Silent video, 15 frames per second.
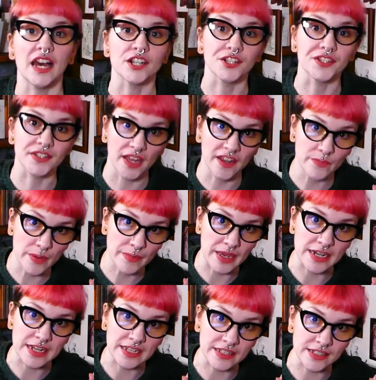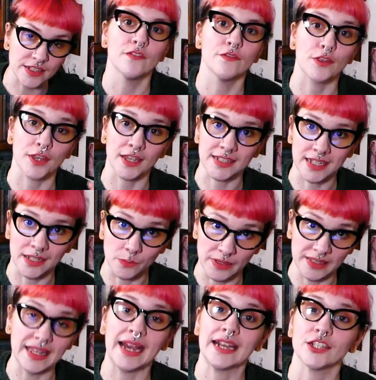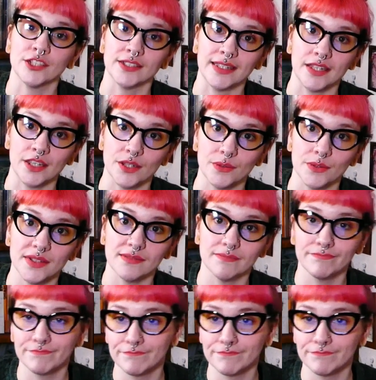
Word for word: I should save my pennies for things I will actually use.